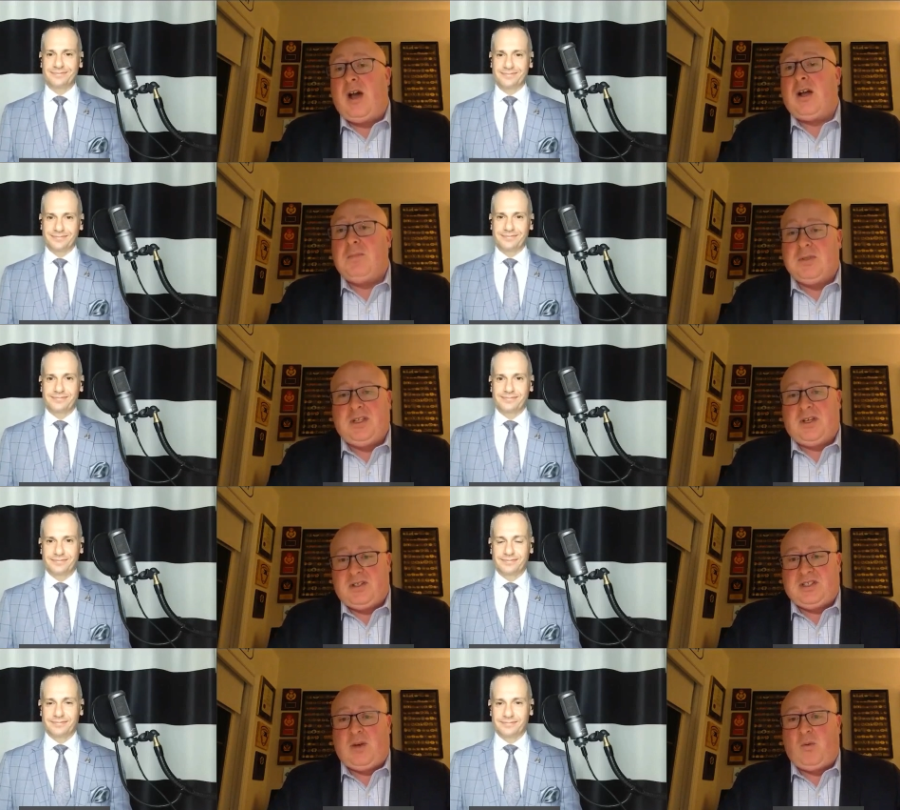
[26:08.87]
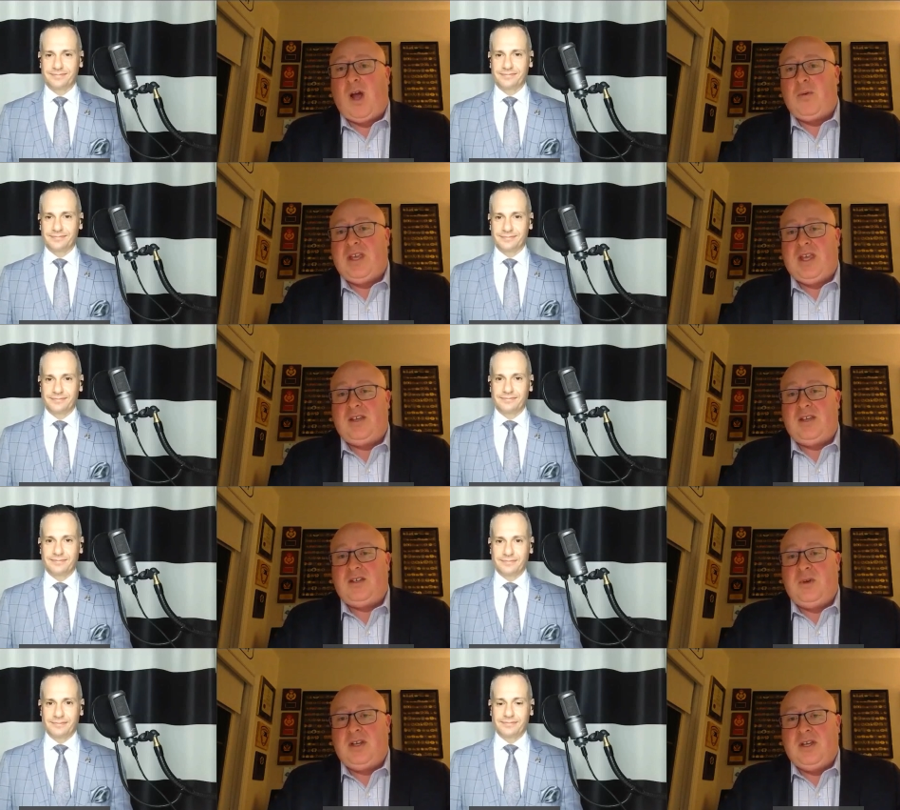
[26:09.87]
Speaker 1: completely understand why we can't do
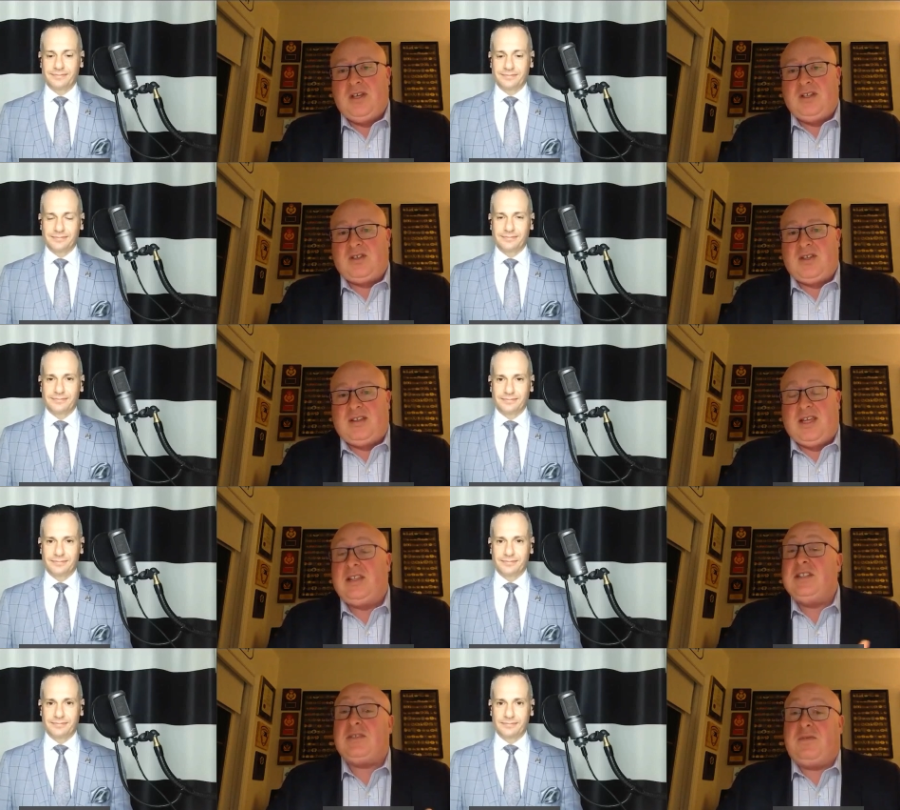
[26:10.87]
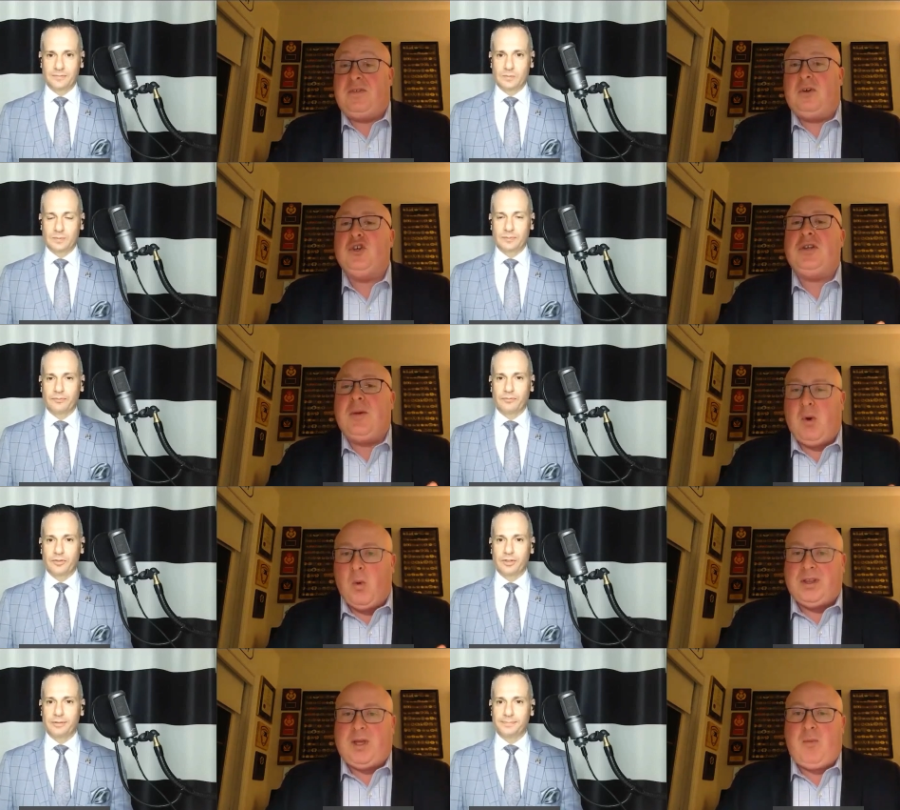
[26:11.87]
it so that they at least feel good about
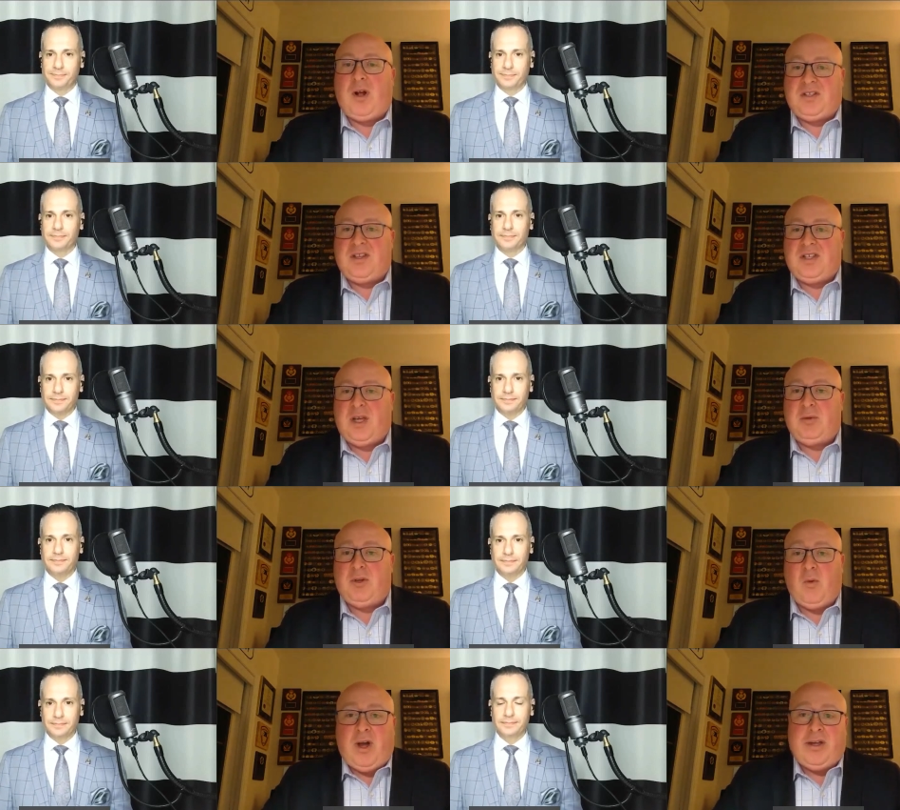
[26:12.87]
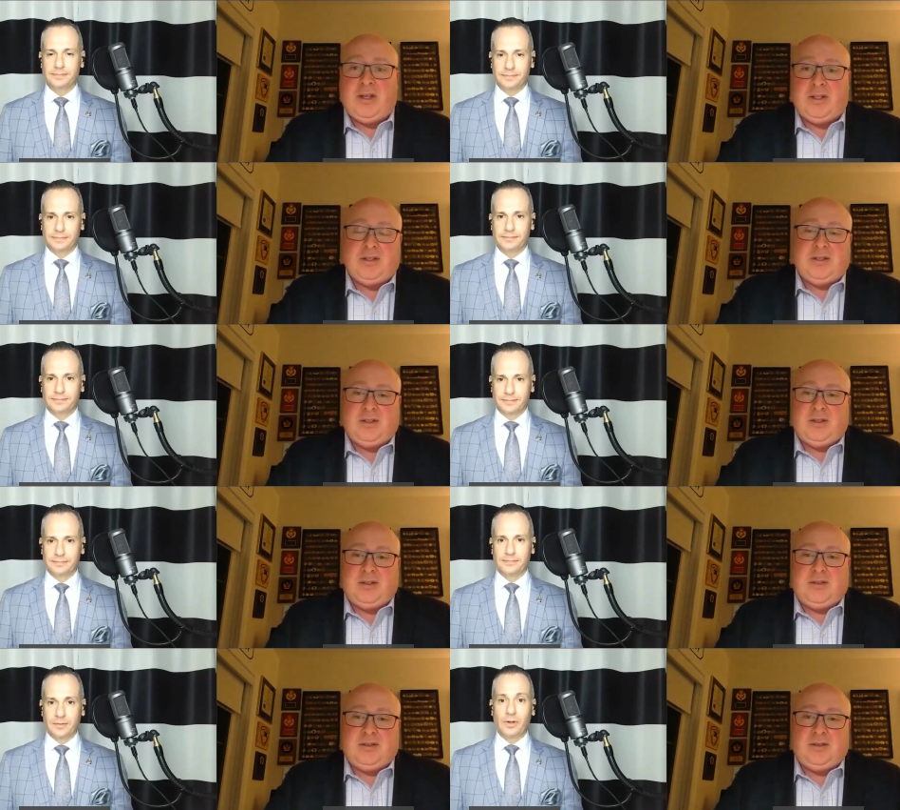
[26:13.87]
what they brought to the table and why.
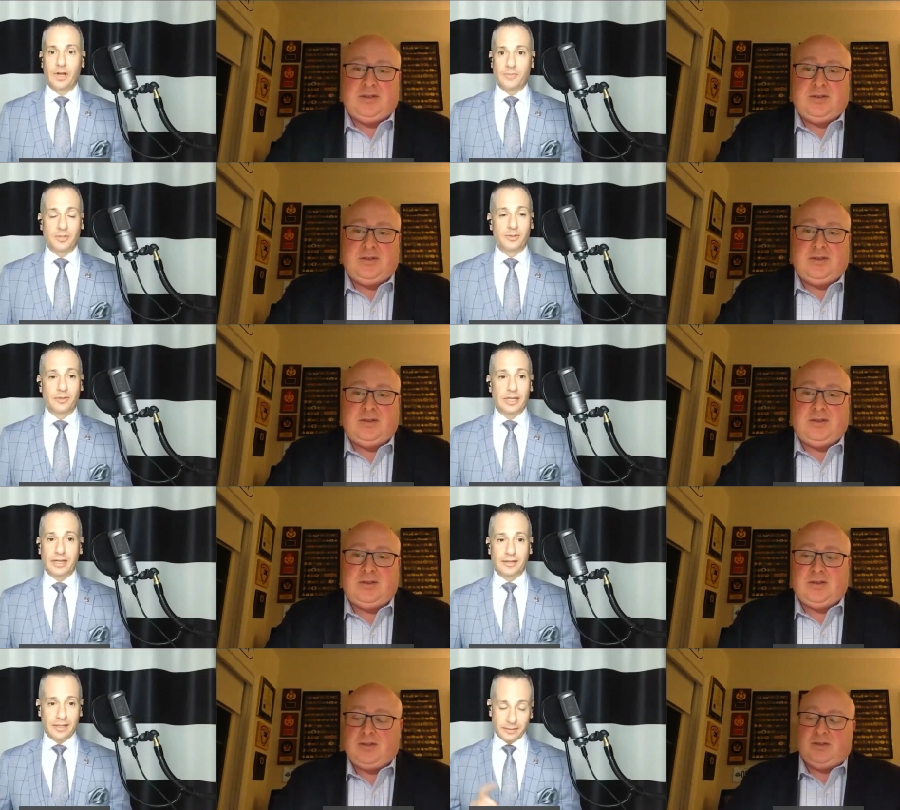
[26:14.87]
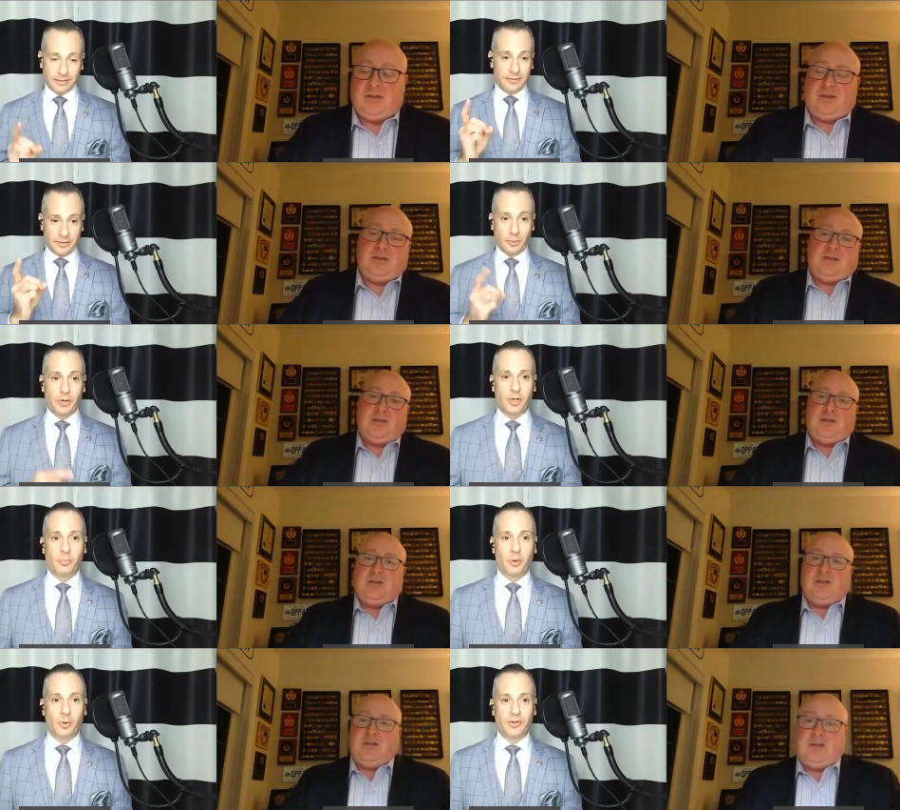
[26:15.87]
Speaker 2: No, absolutely, and, and to one of
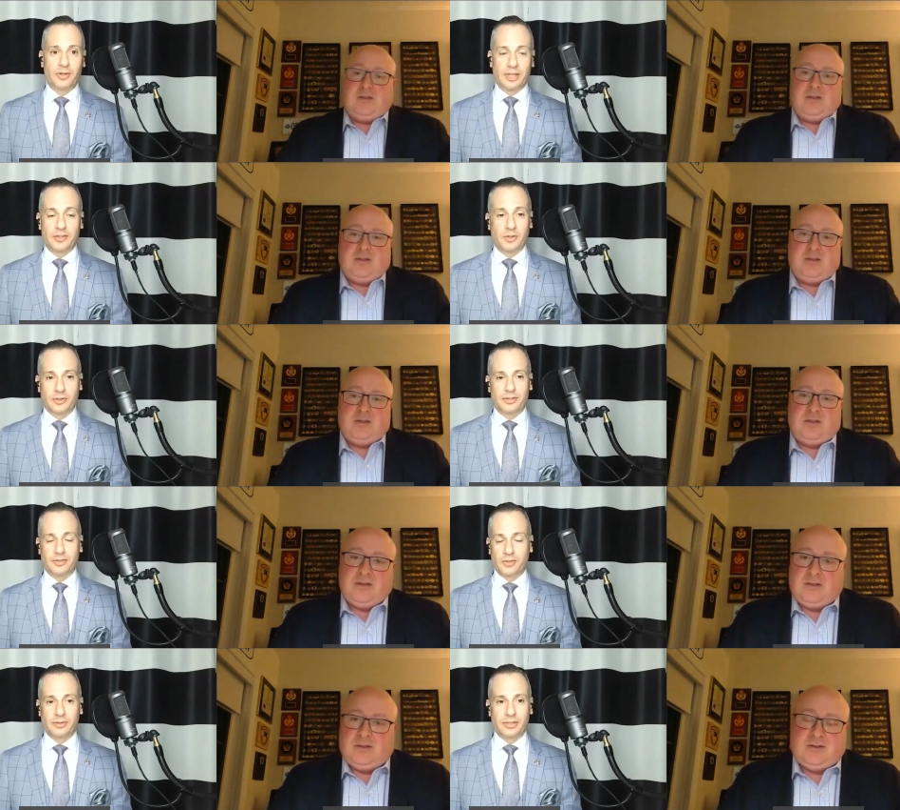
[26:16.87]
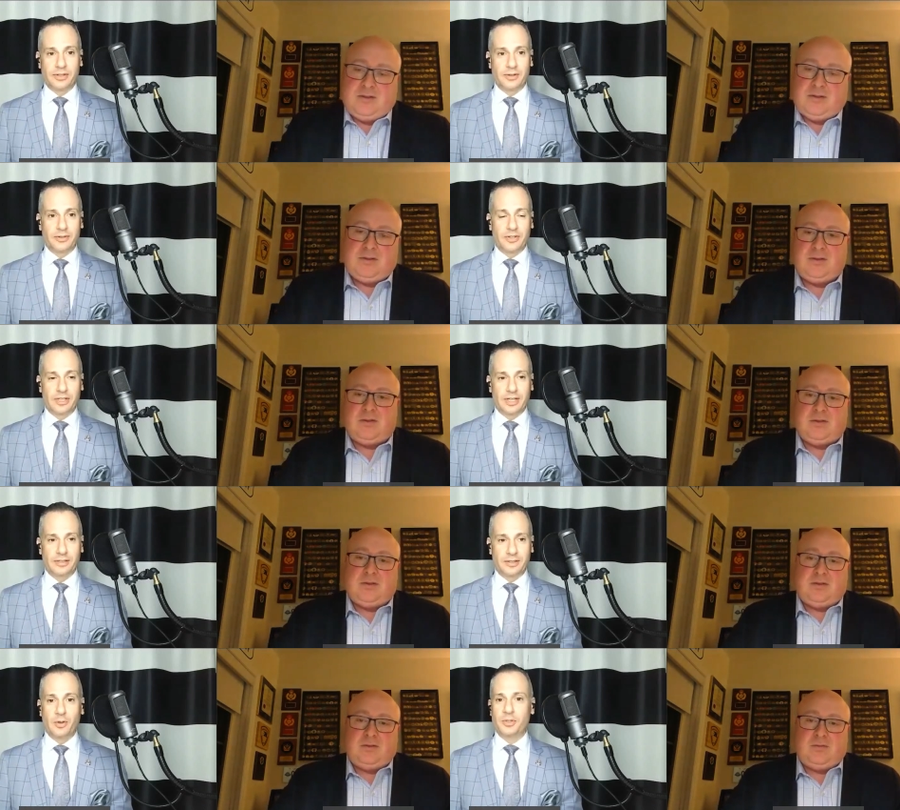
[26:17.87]
your points there, like certainly there's the
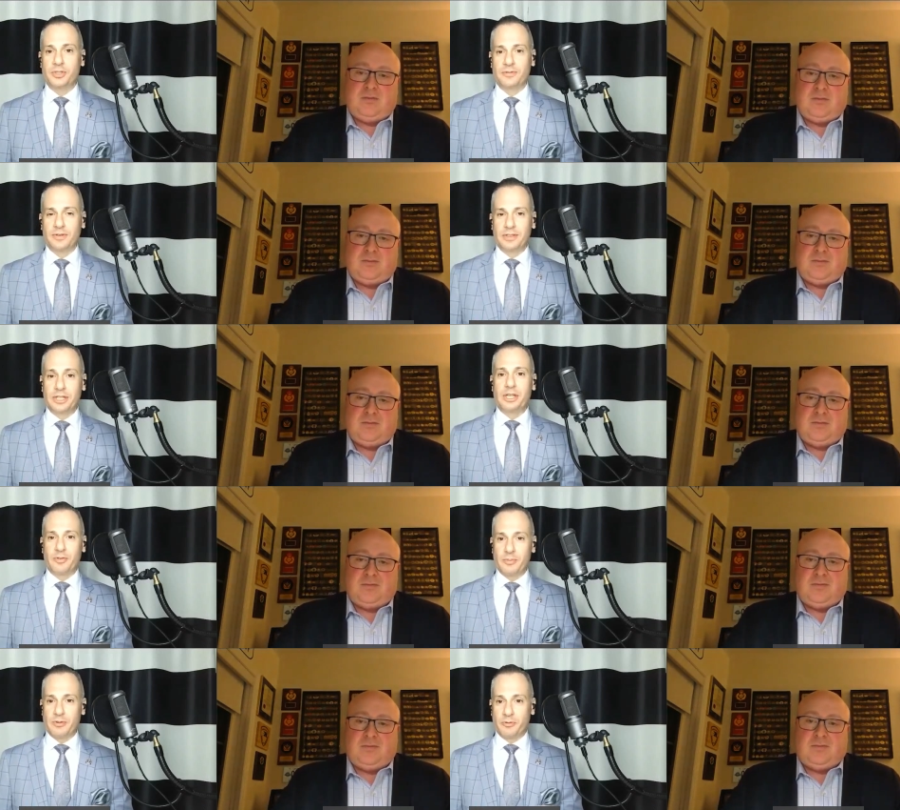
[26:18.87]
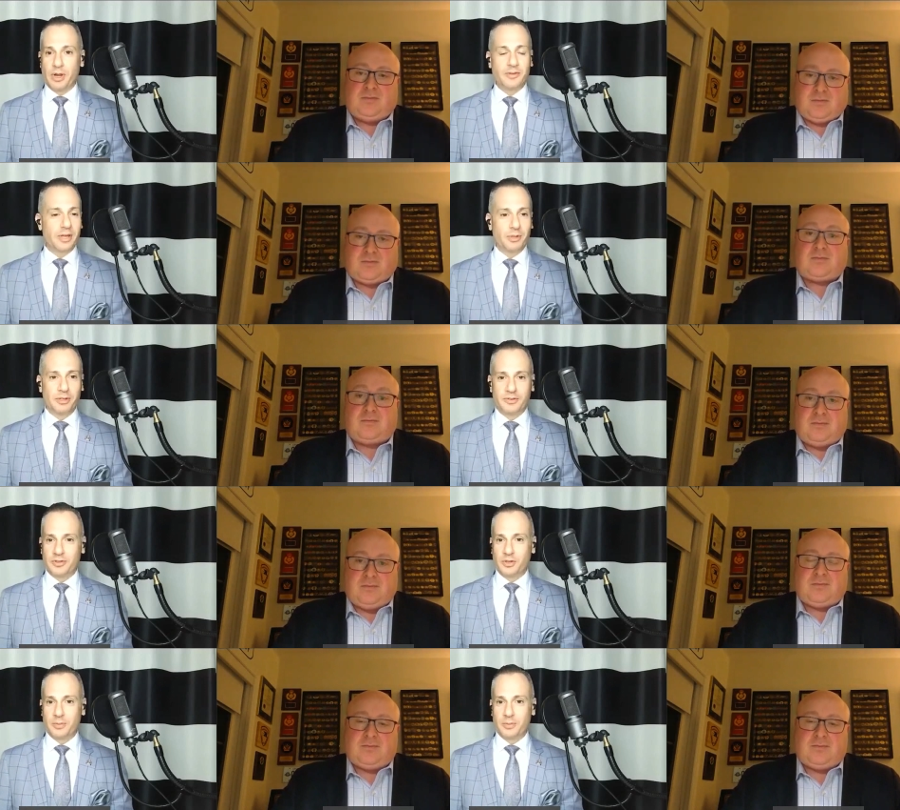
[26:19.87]
uh, the notion of uh, leading from the front. I believe is a